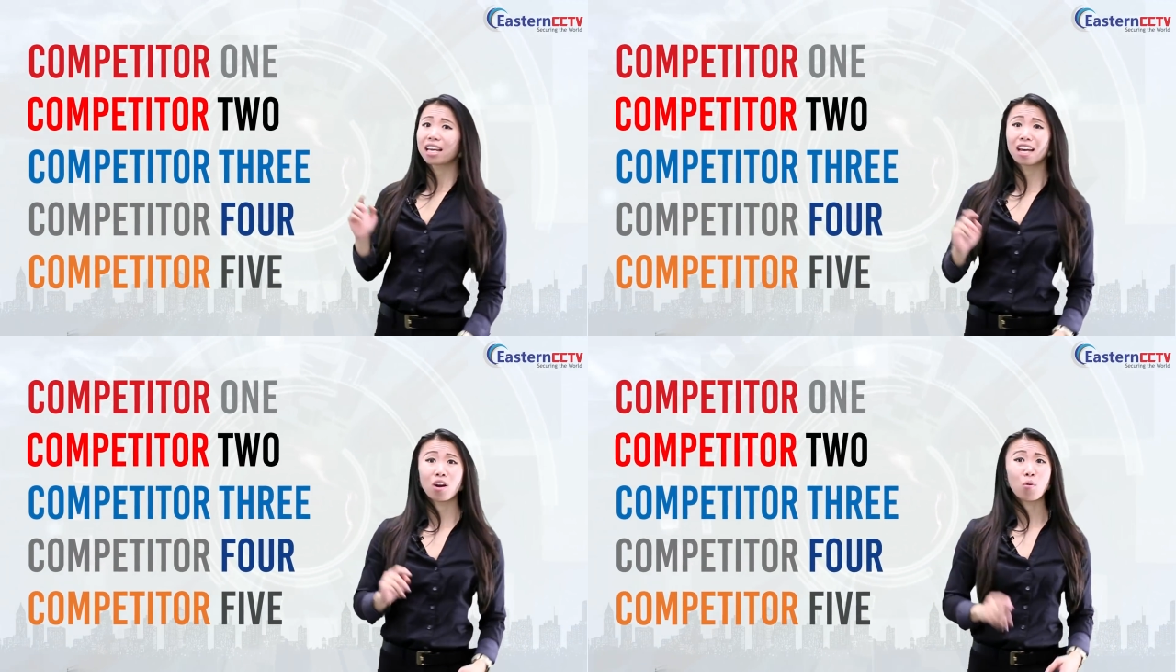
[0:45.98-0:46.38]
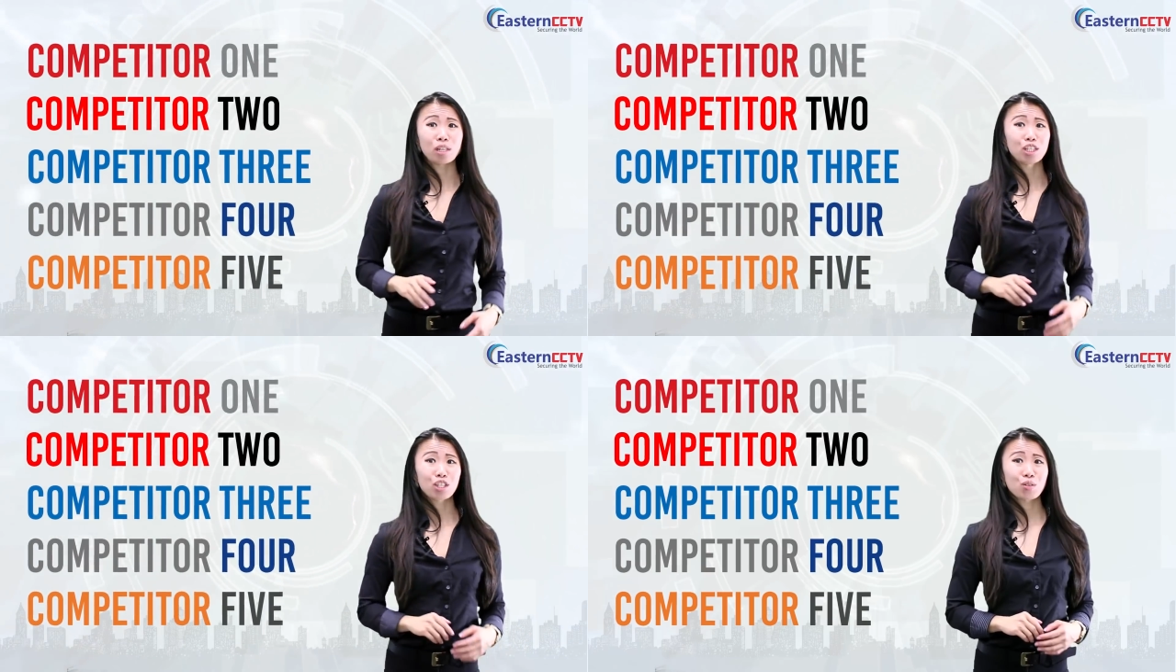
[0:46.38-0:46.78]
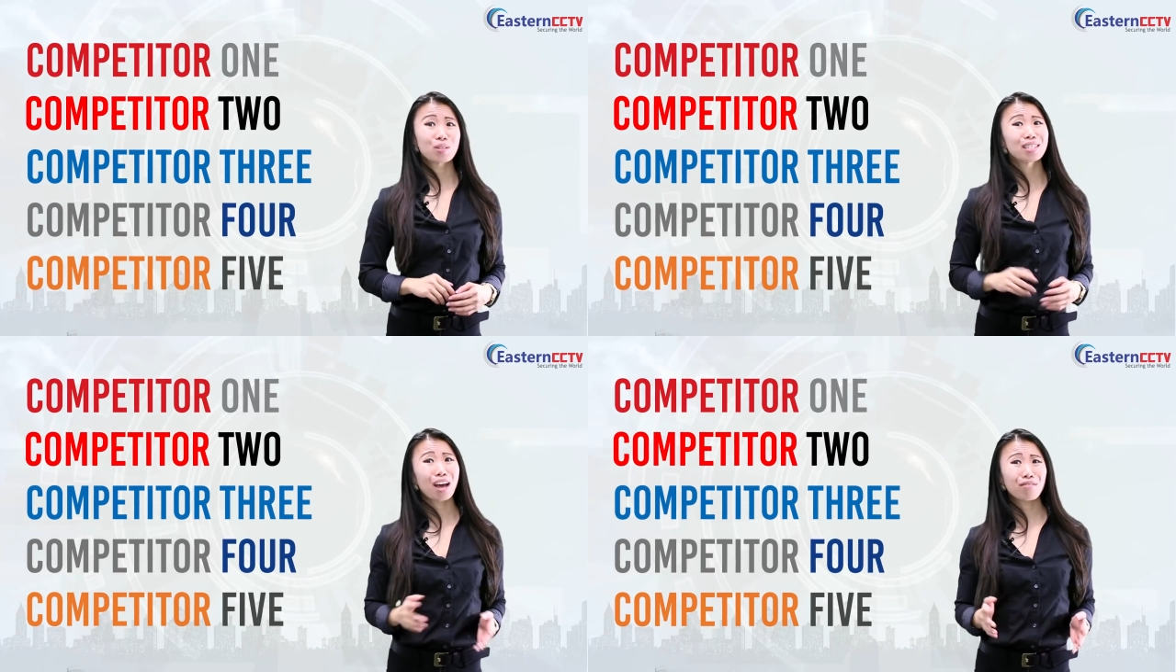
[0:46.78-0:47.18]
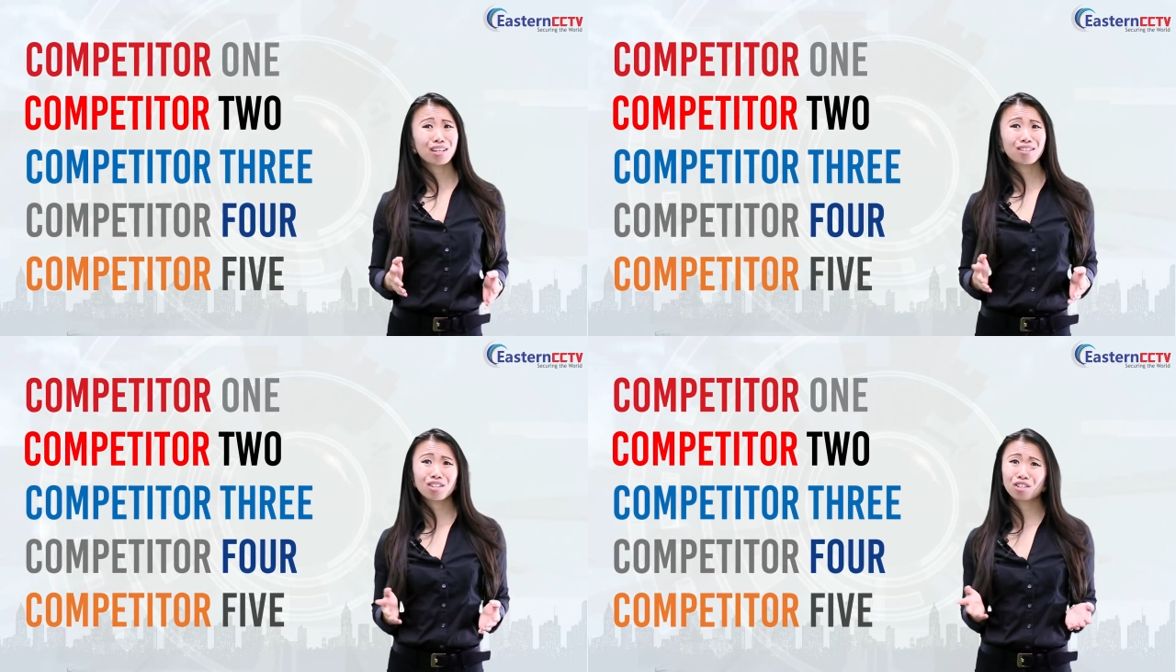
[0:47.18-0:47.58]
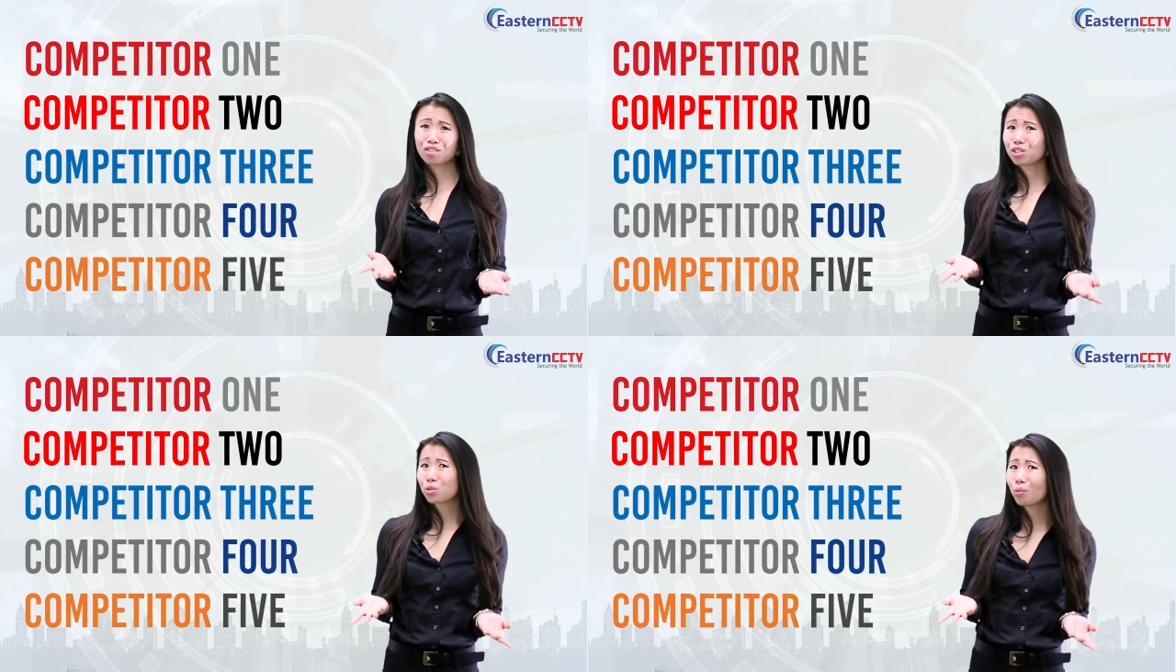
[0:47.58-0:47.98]
can only do 7
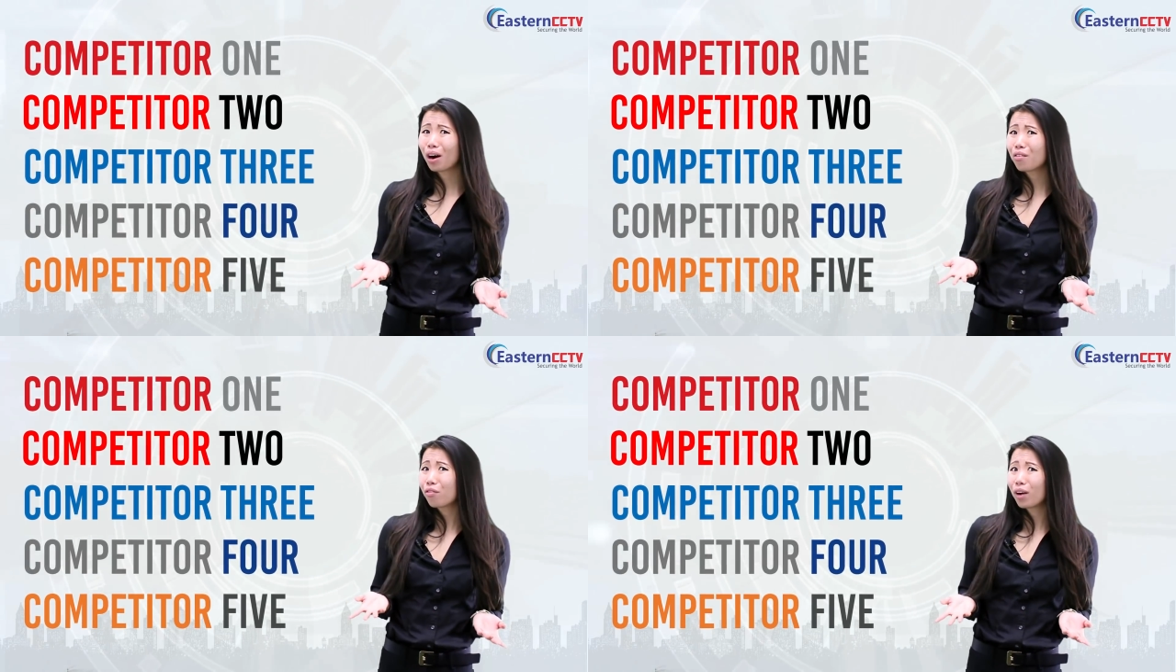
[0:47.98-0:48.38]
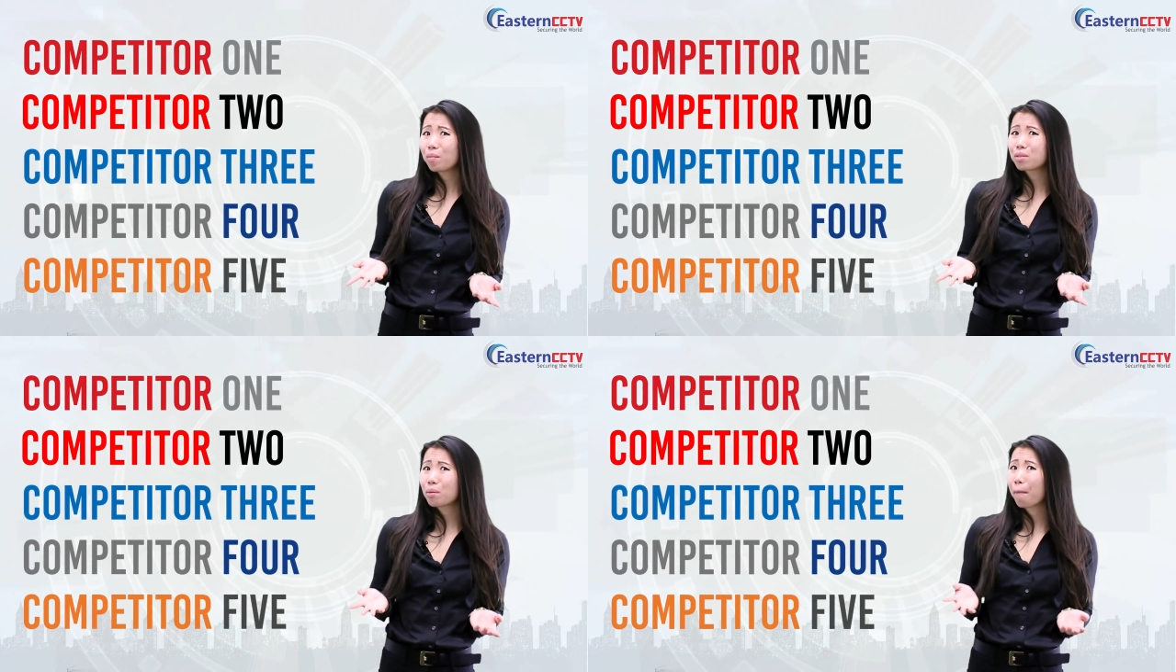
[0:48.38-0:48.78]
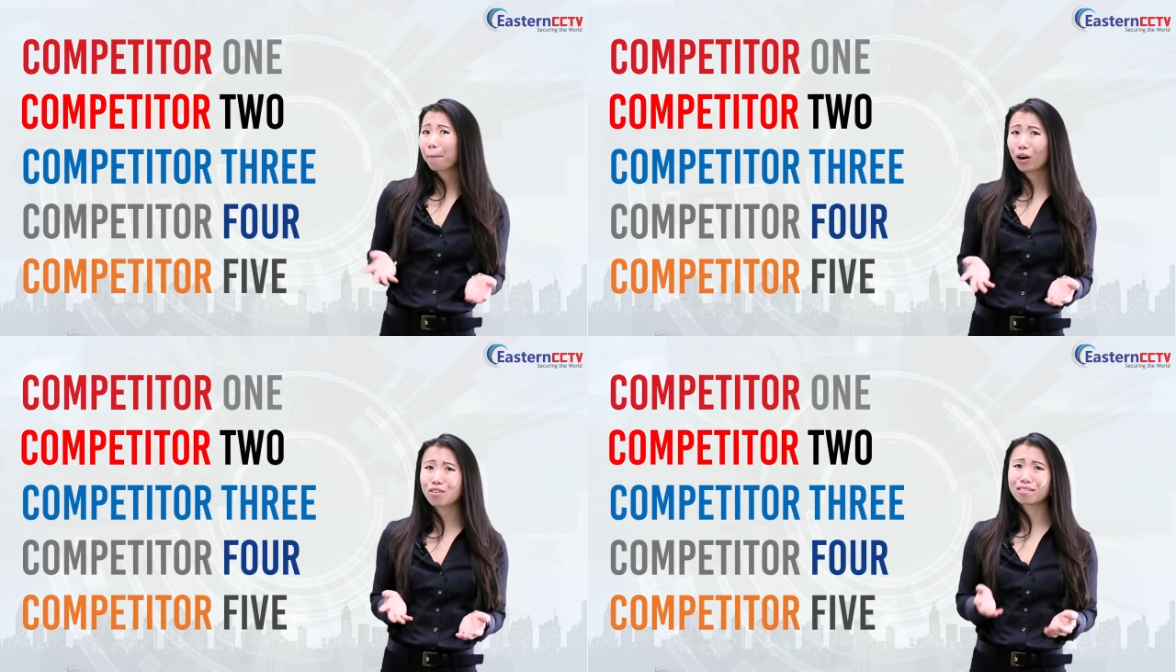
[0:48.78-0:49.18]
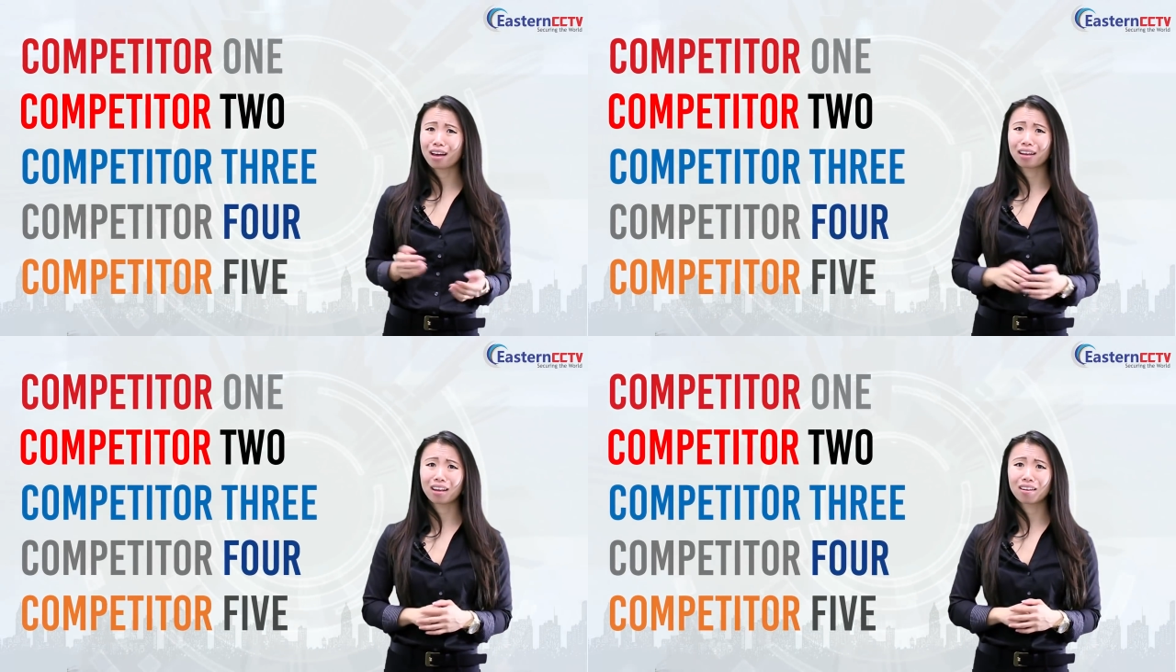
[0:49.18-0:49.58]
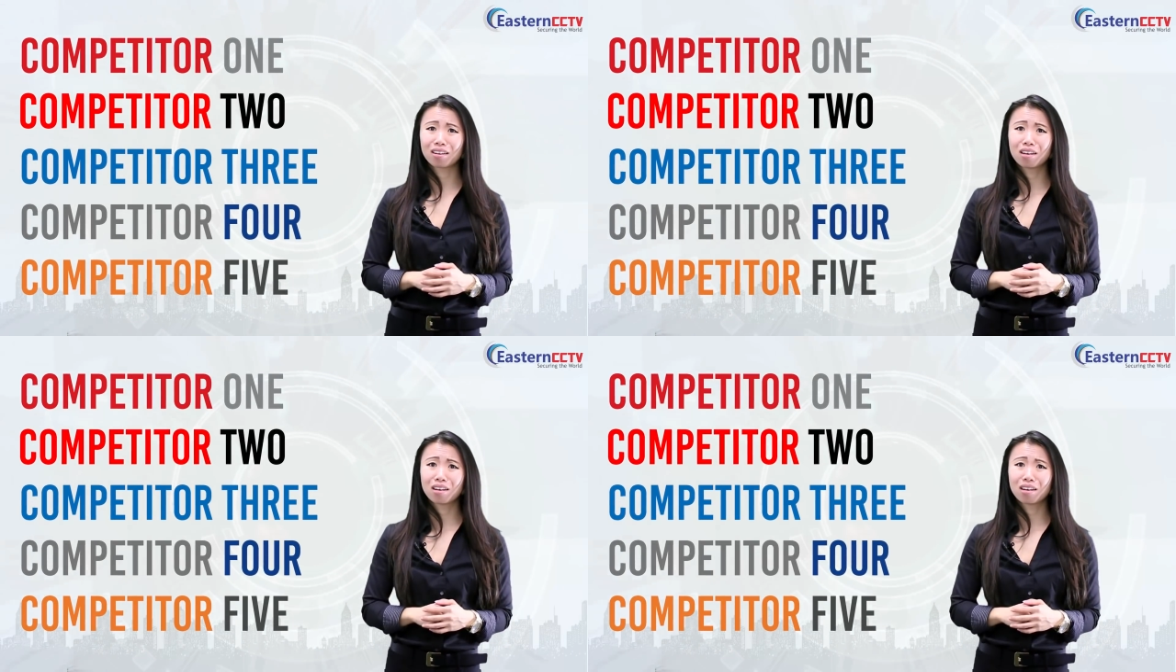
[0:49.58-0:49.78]
to 12 frames per second.